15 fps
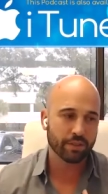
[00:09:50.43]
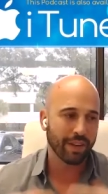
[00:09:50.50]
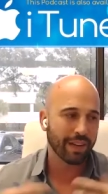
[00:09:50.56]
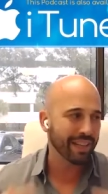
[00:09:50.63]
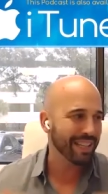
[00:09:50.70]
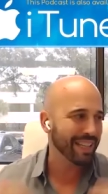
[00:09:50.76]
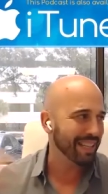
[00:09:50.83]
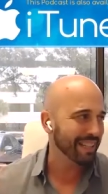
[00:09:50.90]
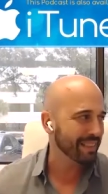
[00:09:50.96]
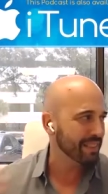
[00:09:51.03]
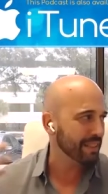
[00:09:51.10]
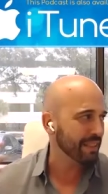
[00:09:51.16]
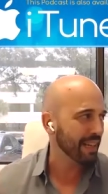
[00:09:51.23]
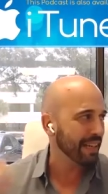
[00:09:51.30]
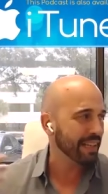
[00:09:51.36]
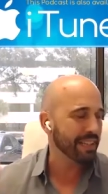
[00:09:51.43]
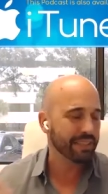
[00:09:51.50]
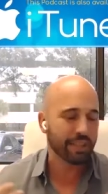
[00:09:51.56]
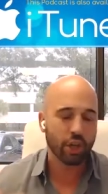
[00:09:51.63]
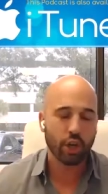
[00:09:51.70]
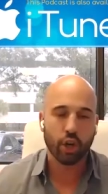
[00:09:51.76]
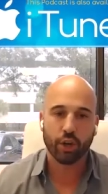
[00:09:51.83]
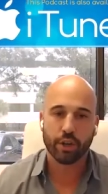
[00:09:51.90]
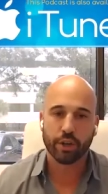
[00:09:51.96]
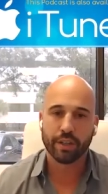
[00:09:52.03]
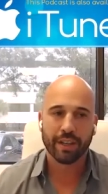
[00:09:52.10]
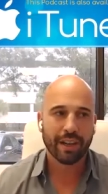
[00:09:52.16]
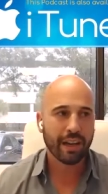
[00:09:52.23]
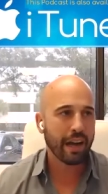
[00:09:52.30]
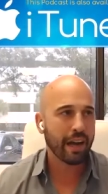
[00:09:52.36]
So I needed to, I needed to learn
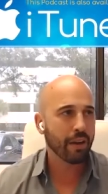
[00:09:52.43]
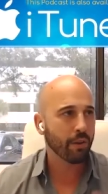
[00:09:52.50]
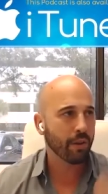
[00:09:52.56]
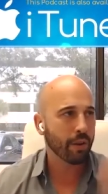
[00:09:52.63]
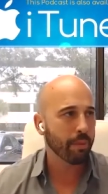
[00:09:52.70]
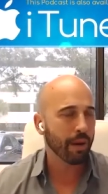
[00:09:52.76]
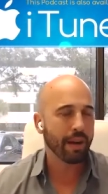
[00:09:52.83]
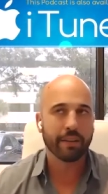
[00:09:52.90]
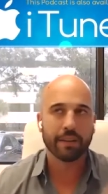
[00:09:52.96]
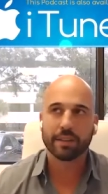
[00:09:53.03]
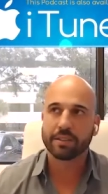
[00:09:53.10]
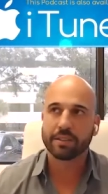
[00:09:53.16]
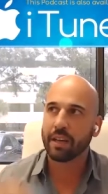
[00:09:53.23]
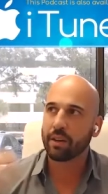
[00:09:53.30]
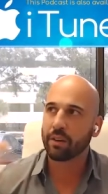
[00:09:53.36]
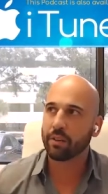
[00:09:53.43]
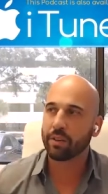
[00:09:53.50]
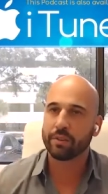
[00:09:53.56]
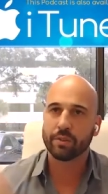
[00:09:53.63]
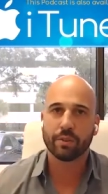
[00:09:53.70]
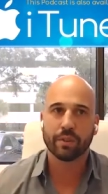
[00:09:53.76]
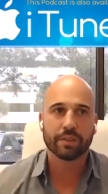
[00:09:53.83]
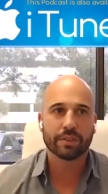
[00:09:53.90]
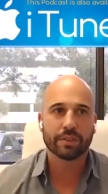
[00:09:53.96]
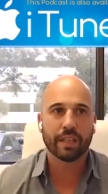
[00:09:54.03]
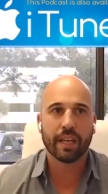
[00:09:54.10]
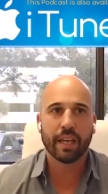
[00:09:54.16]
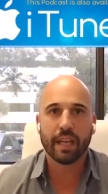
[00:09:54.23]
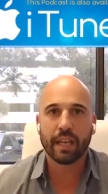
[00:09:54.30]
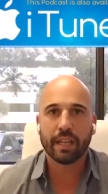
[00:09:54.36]
how do they buy this? How do they do this?
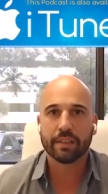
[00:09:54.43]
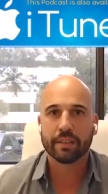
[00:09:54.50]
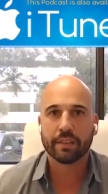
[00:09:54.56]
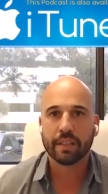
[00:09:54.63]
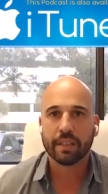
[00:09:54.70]
And